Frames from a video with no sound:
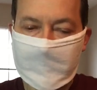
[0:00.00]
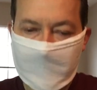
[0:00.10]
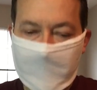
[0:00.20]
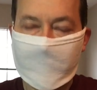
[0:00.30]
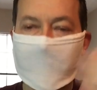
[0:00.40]

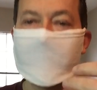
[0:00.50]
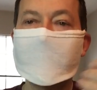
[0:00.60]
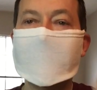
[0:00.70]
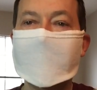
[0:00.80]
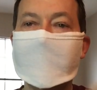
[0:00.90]
if you
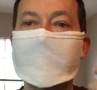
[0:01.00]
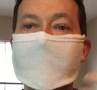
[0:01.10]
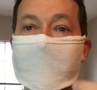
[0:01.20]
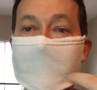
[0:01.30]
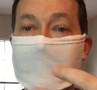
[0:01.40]

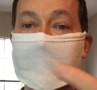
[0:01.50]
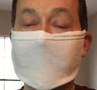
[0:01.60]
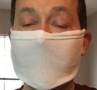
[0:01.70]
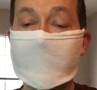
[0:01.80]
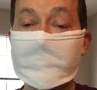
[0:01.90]
have the
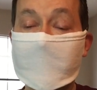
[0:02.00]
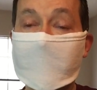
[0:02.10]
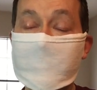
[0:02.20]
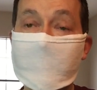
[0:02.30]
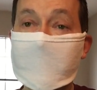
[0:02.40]
virus but
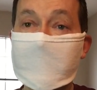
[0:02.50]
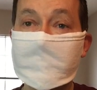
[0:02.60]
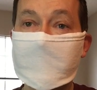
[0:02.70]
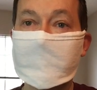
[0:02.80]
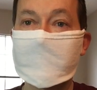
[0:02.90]
aren't showing
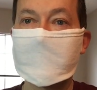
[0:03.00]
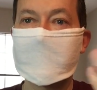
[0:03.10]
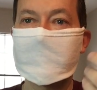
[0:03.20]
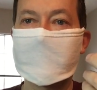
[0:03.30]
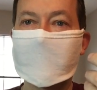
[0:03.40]
symptoms.
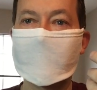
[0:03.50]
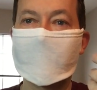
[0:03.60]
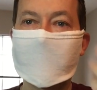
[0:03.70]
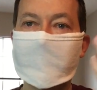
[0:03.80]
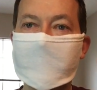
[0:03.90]
It's another
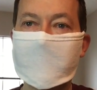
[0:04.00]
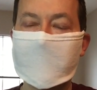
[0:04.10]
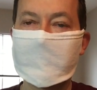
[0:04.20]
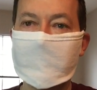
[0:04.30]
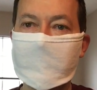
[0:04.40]
way to
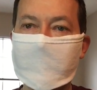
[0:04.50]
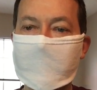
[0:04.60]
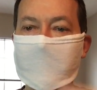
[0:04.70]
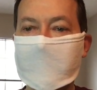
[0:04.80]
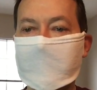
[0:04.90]
protect you
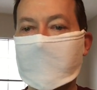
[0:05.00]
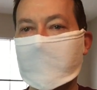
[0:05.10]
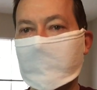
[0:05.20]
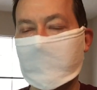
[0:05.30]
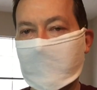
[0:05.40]
and
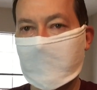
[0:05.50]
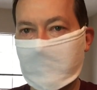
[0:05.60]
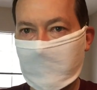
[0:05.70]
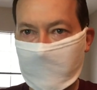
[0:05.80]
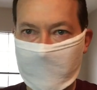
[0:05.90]
others.
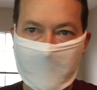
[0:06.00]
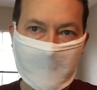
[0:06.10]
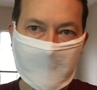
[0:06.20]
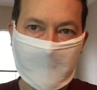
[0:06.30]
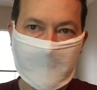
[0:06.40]
So
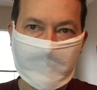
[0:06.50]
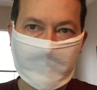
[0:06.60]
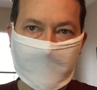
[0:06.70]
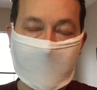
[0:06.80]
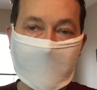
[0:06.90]

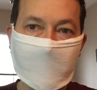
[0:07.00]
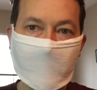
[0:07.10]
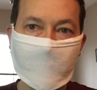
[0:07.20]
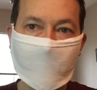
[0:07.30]
thank you for